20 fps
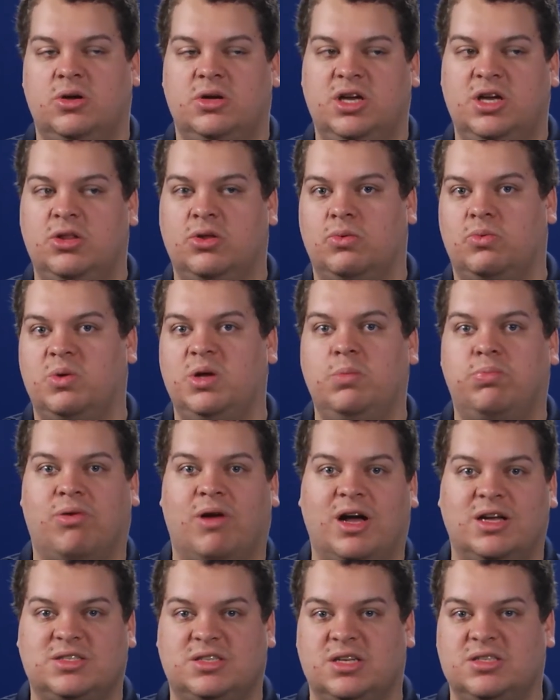either
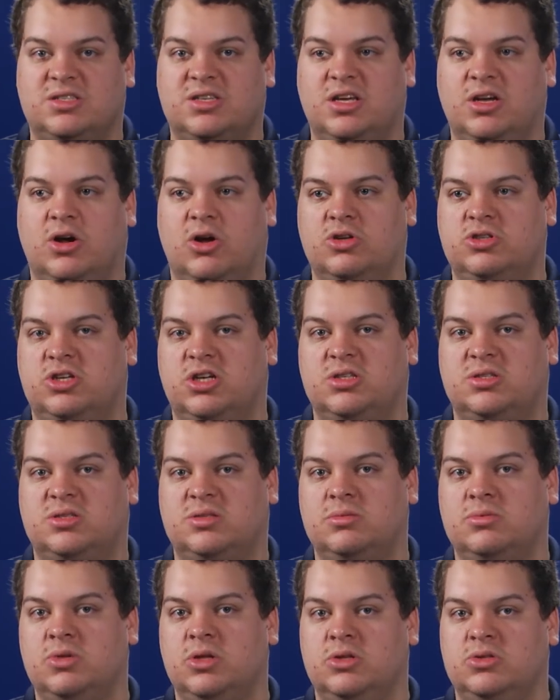reprocess it or just
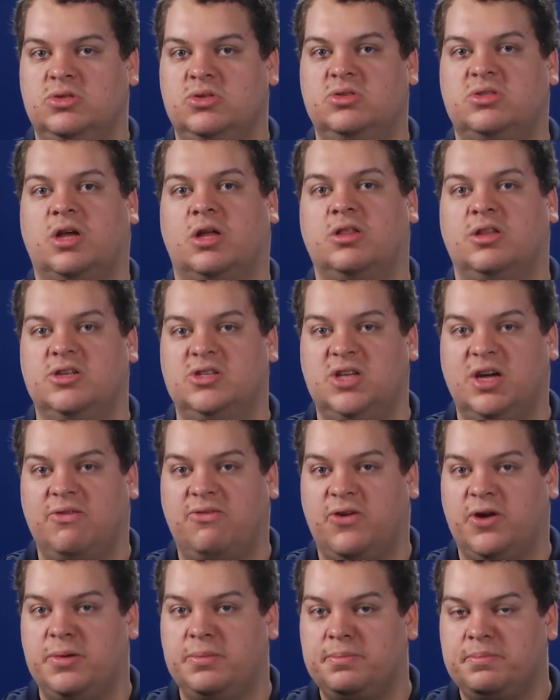do something
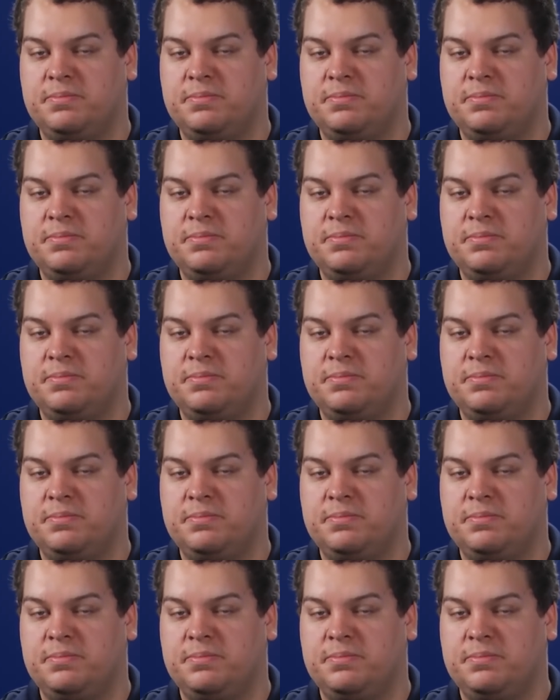different,